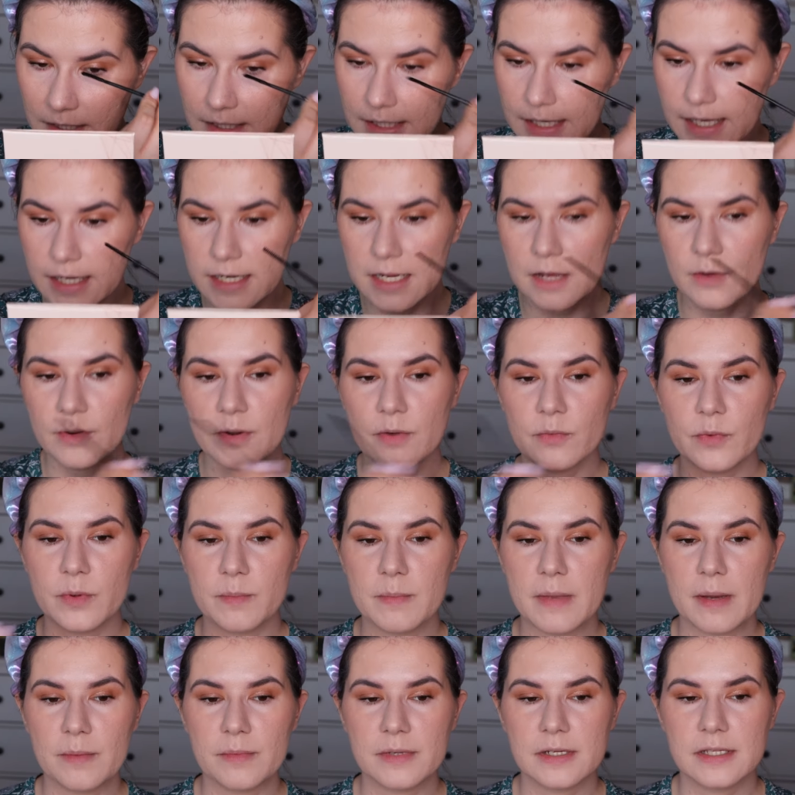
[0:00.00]
Yeah, now I
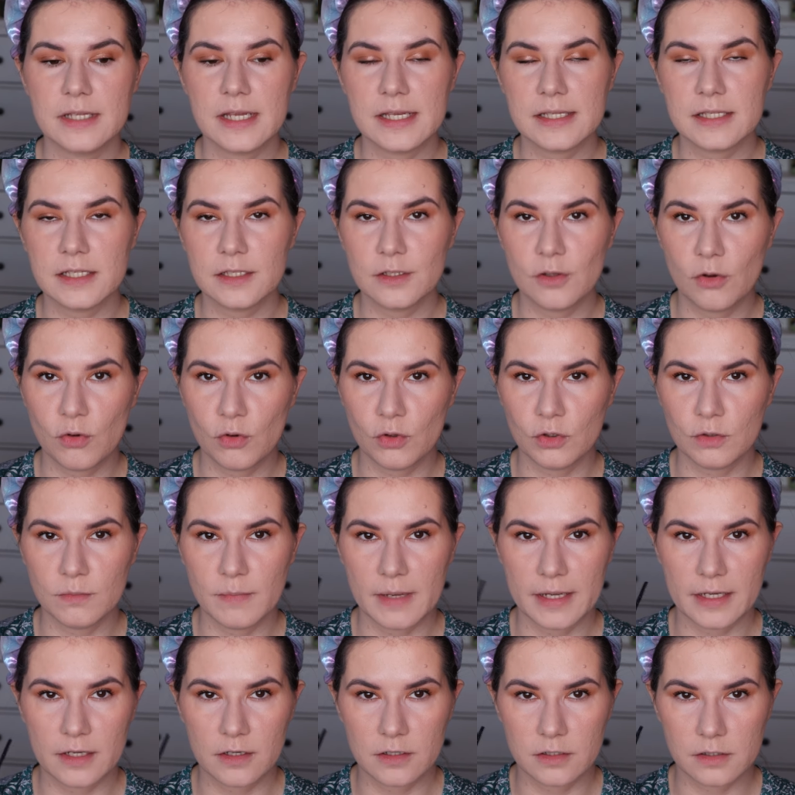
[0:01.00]
remember. It doesn't hold
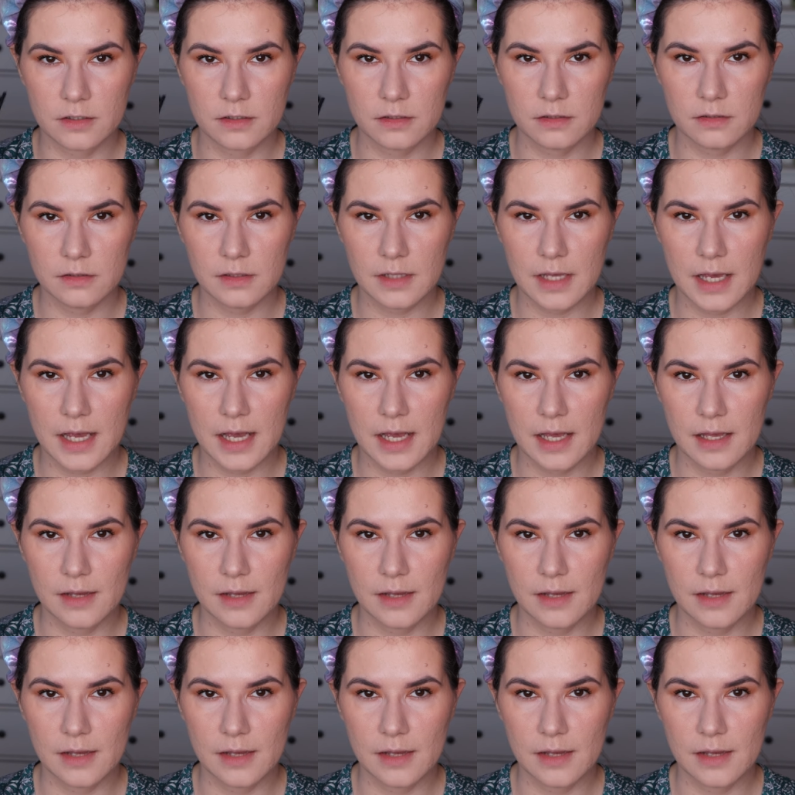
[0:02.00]
my curl